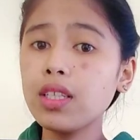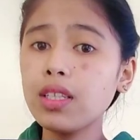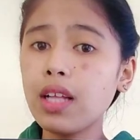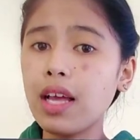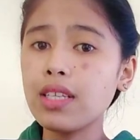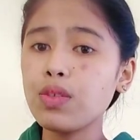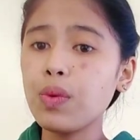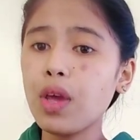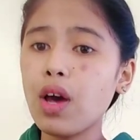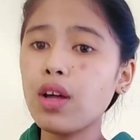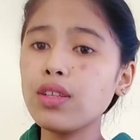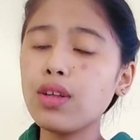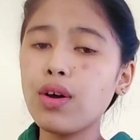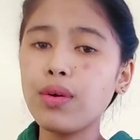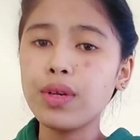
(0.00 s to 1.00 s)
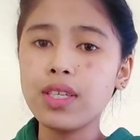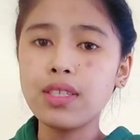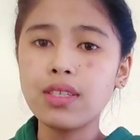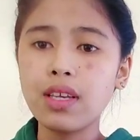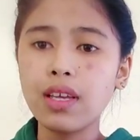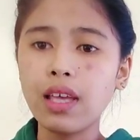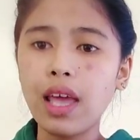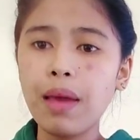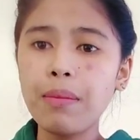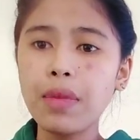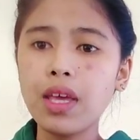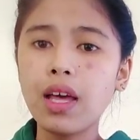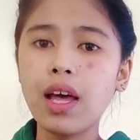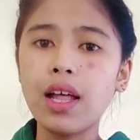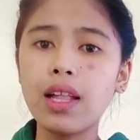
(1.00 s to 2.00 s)
as we all know, is a
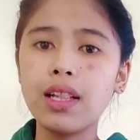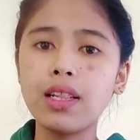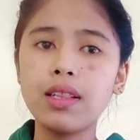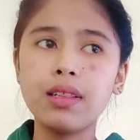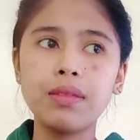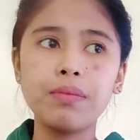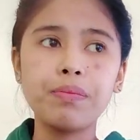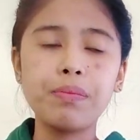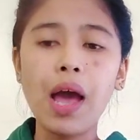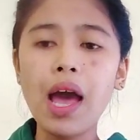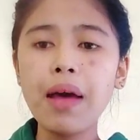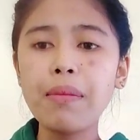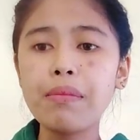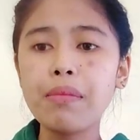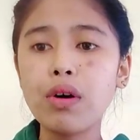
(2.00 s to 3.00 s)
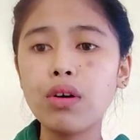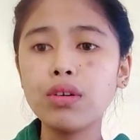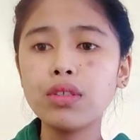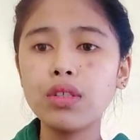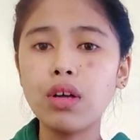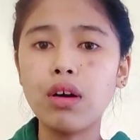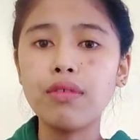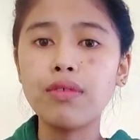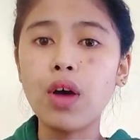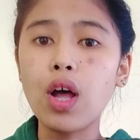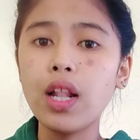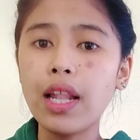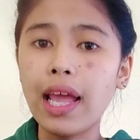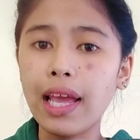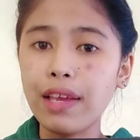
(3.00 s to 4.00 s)
chemical backbone of
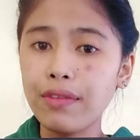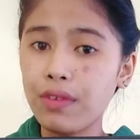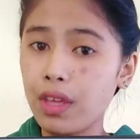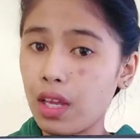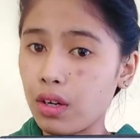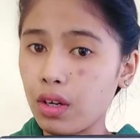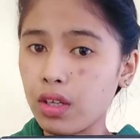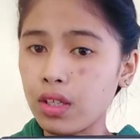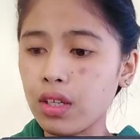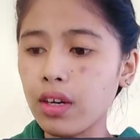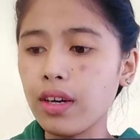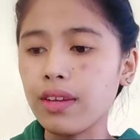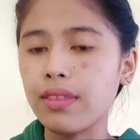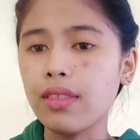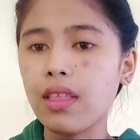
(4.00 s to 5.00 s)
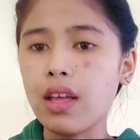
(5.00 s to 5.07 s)
all life here on Earth.